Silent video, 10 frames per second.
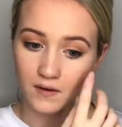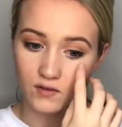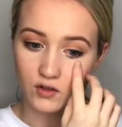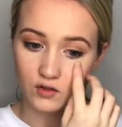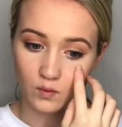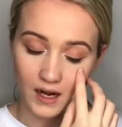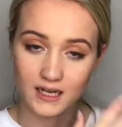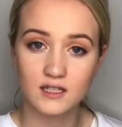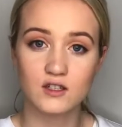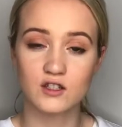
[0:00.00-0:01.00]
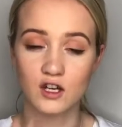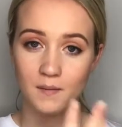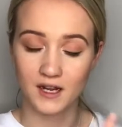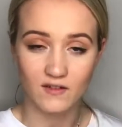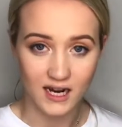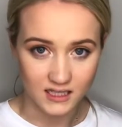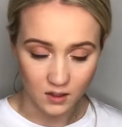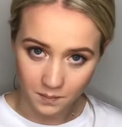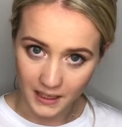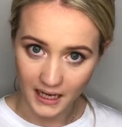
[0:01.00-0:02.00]
If you use white, it's going to make your eyes
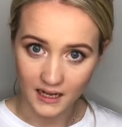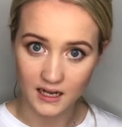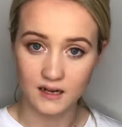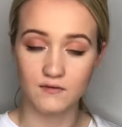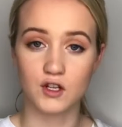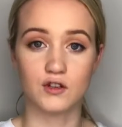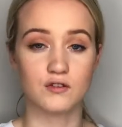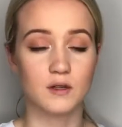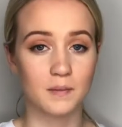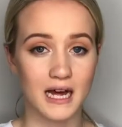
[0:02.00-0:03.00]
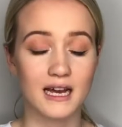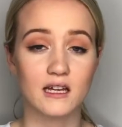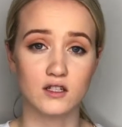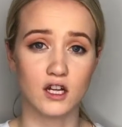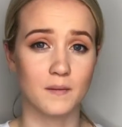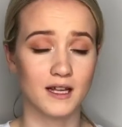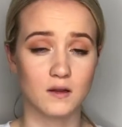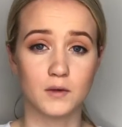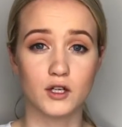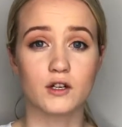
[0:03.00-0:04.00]
look bigger, and if you use black, it's going to make
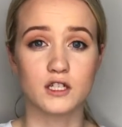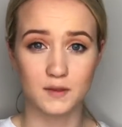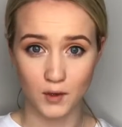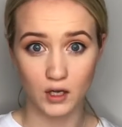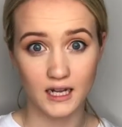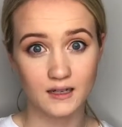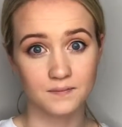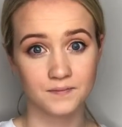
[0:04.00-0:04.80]
them look smaller.